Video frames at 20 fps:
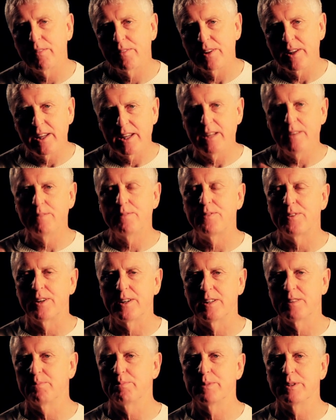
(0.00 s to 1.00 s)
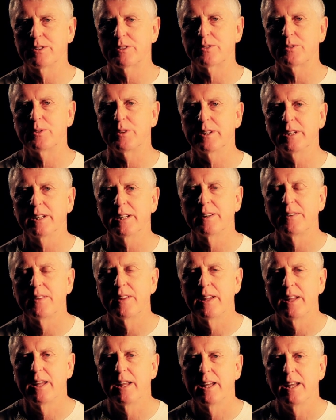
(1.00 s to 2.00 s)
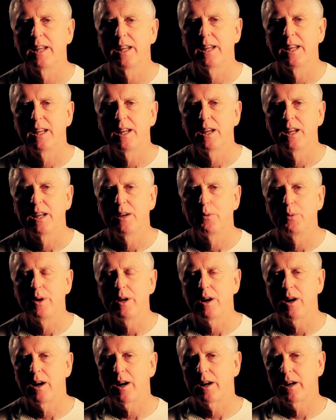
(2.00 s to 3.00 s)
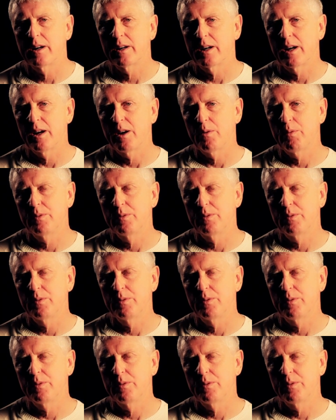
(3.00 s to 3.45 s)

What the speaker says: the infinite mystery. We are